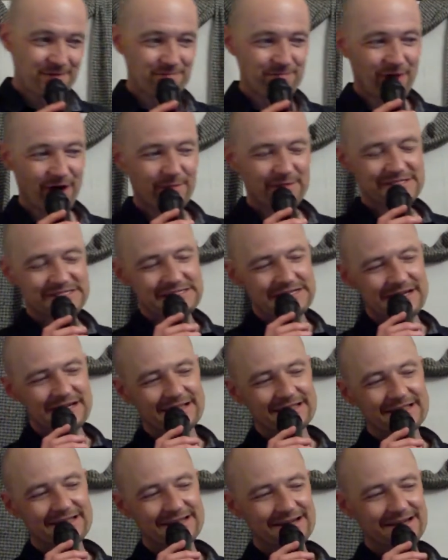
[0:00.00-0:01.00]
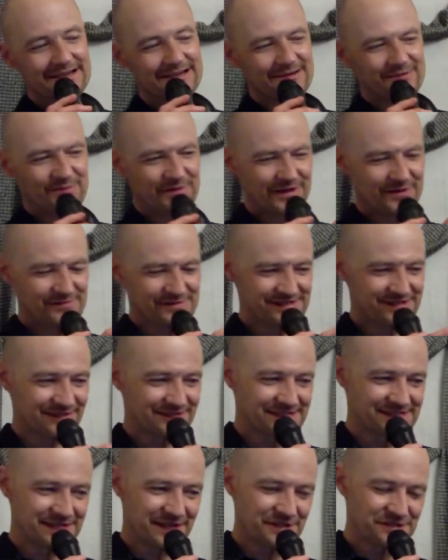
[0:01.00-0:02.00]
Bobby said when he was on
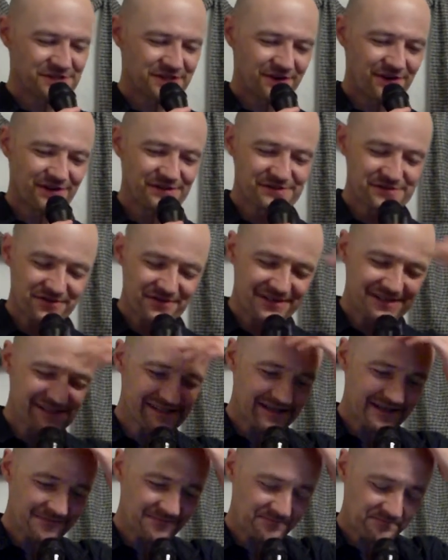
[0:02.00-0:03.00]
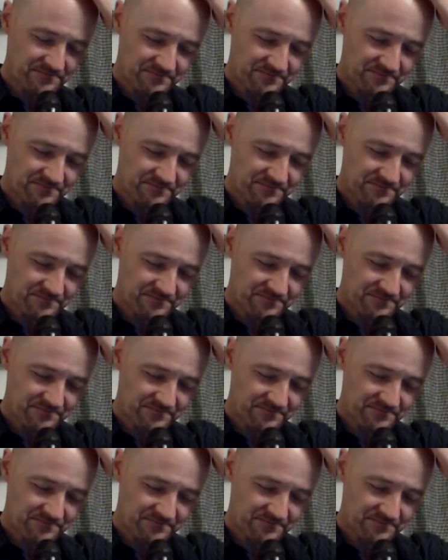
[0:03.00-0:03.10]
stage in concert, he said